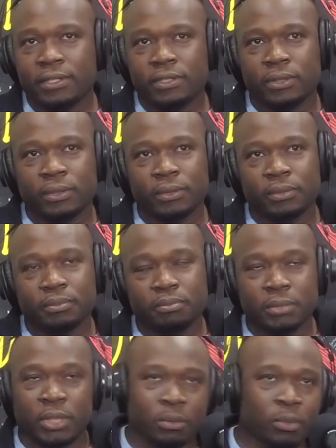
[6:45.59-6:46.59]
to,
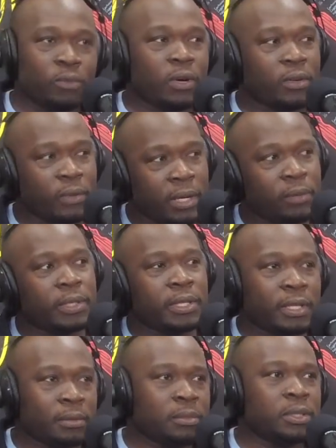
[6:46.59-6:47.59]
move all around with him,